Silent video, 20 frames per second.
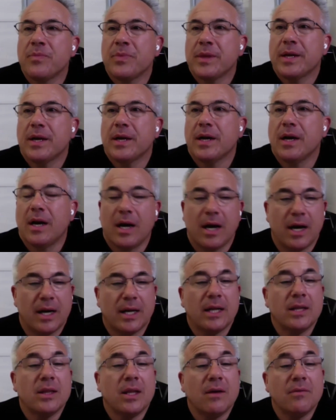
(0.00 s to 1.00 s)
And I
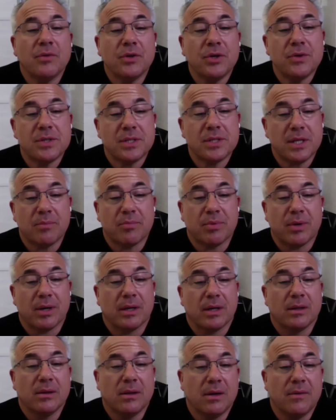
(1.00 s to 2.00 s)
love what you said, Brad. I
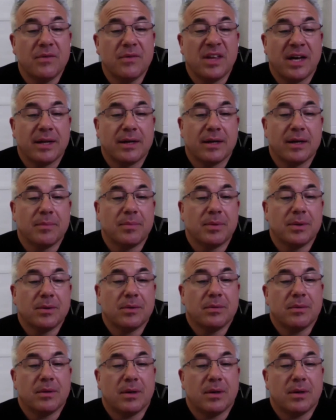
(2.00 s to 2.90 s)
love that about